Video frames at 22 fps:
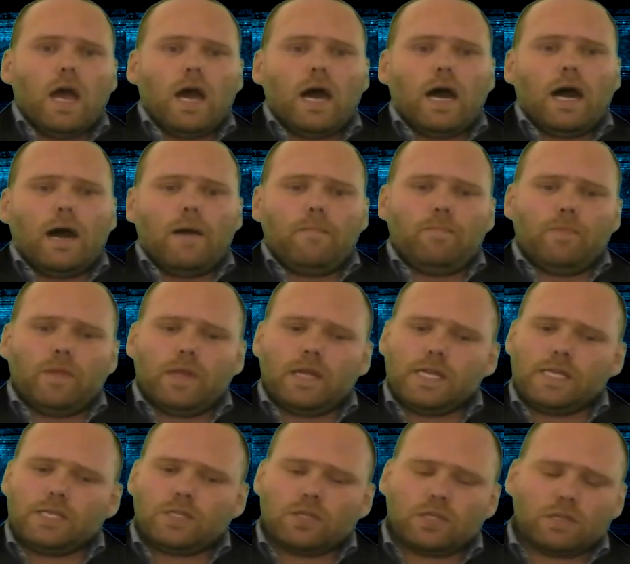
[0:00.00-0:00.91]
um,
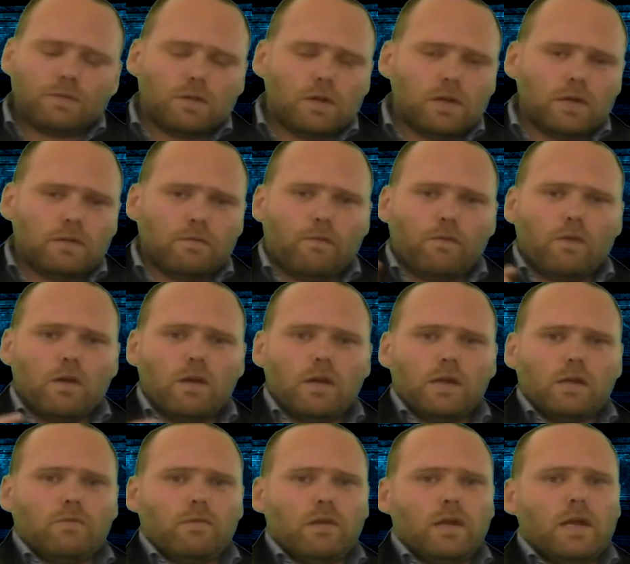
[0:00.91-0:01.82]
and he's just fly
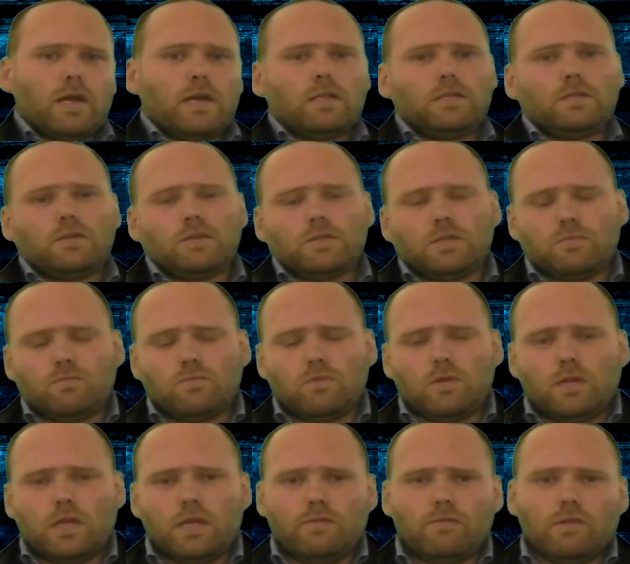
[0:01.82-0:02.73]
flying around. It's got some
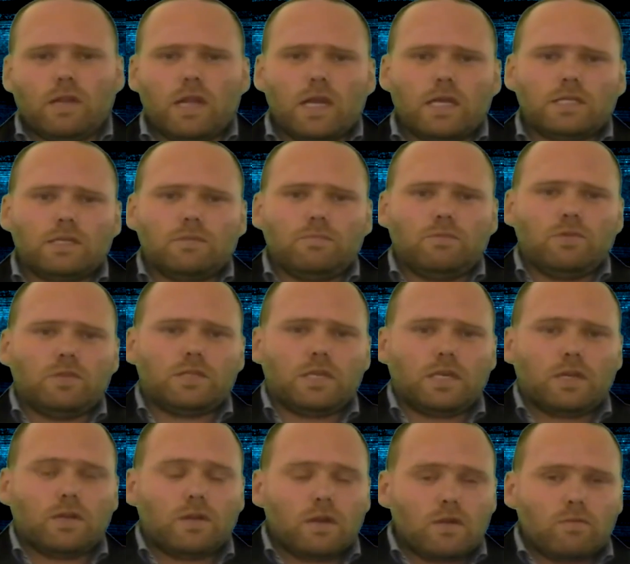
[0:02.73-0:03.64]
really relaxing
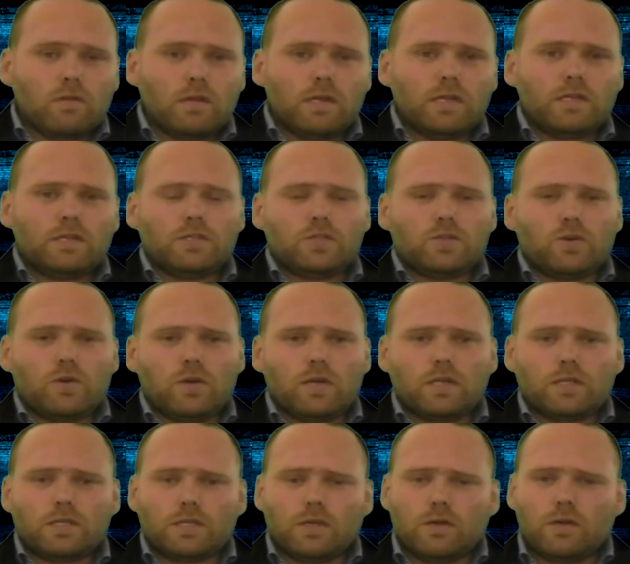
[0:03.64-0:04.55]
music, and I really
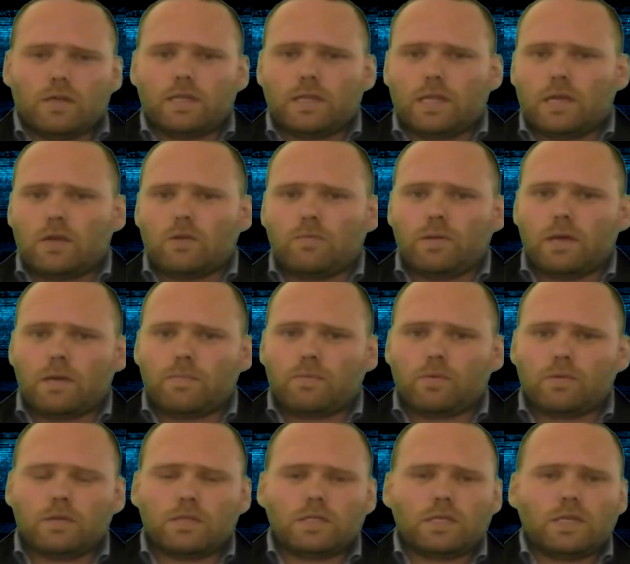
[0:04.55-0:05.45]
enjoyed it. So that'll be
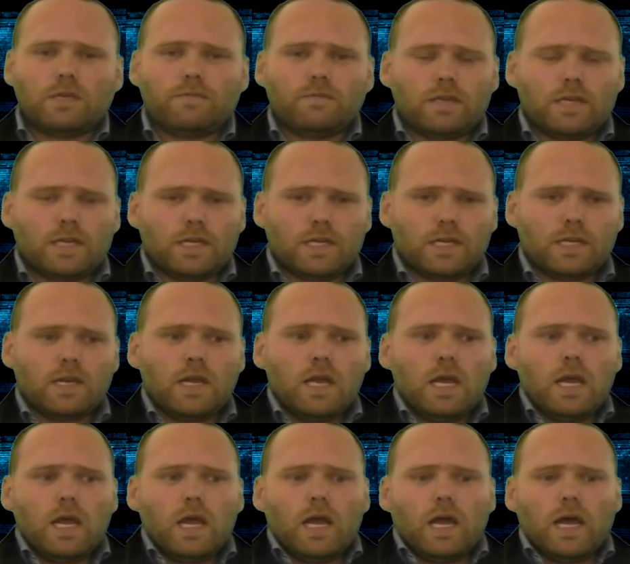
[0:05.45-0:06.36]
up on the TV here,
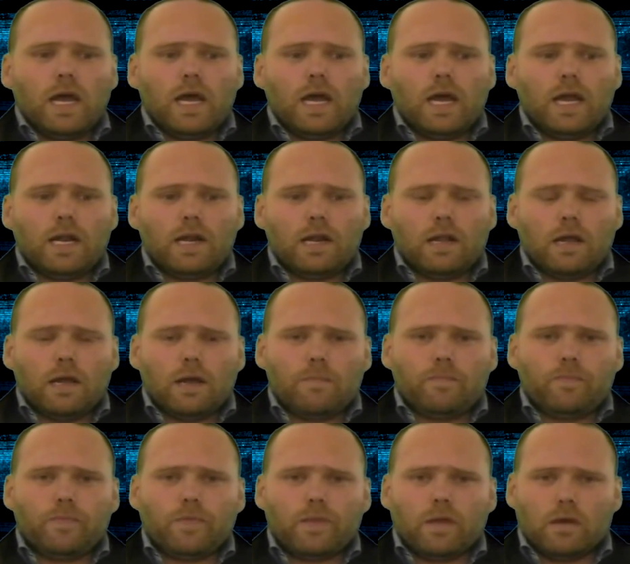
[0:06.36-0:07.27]
and
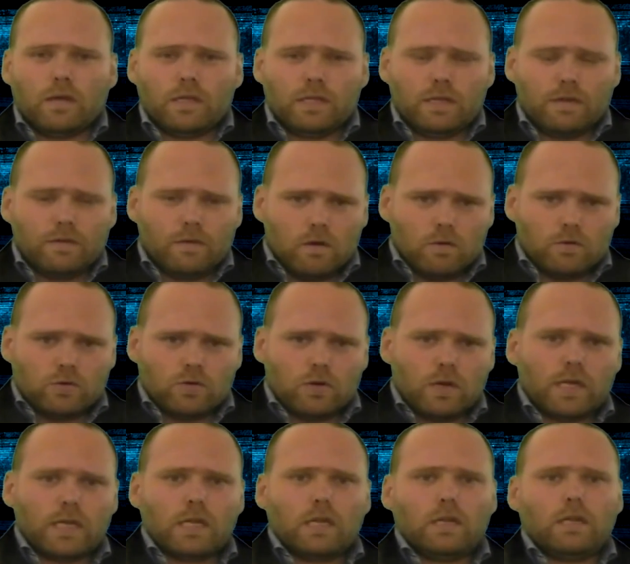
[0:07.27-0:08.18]
um, I'll
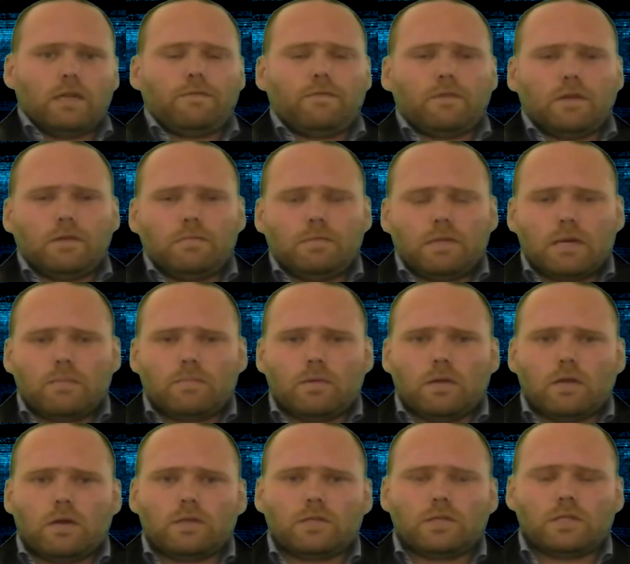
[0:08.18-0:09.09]
try and get a link for him down
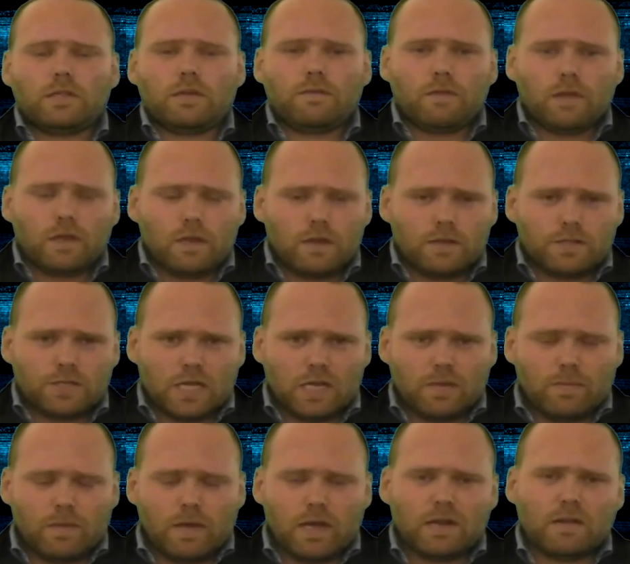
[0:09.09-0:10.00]
below. So definitely go
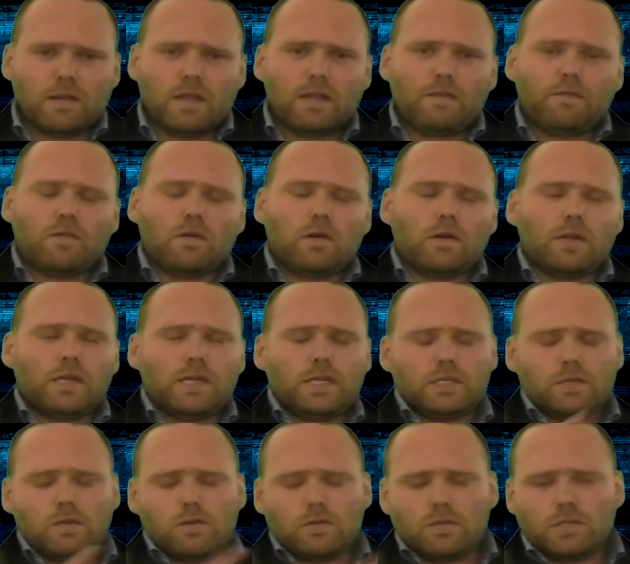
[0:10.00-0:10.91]
check him out. If not,
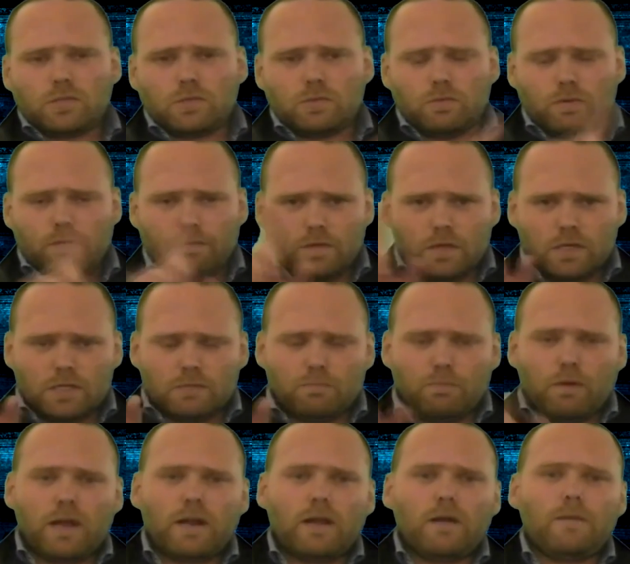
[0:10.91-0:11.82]
he's on Swifty's
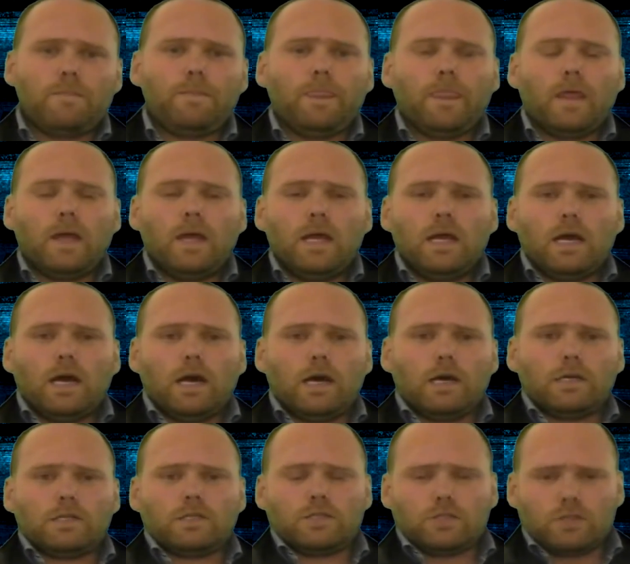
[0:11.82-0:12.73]
banner.
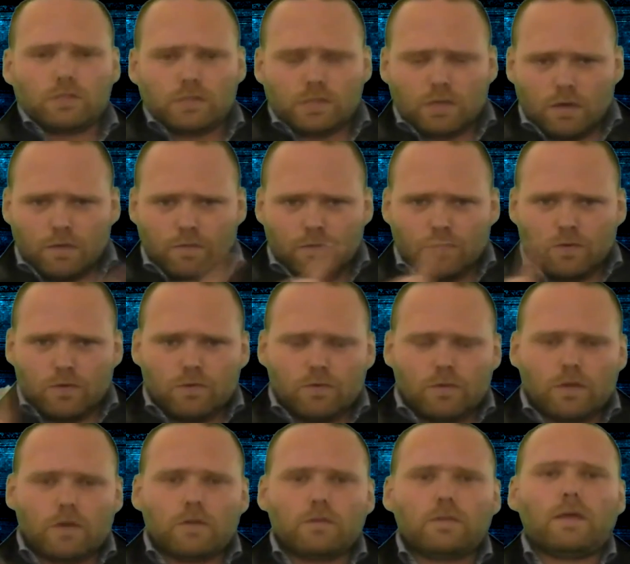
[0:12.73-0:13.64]
Uh, so just go
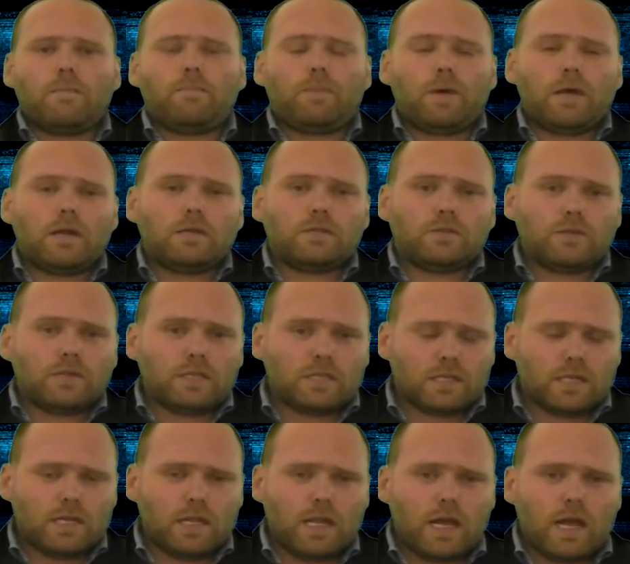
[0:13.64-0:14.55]
through the, that banner until you see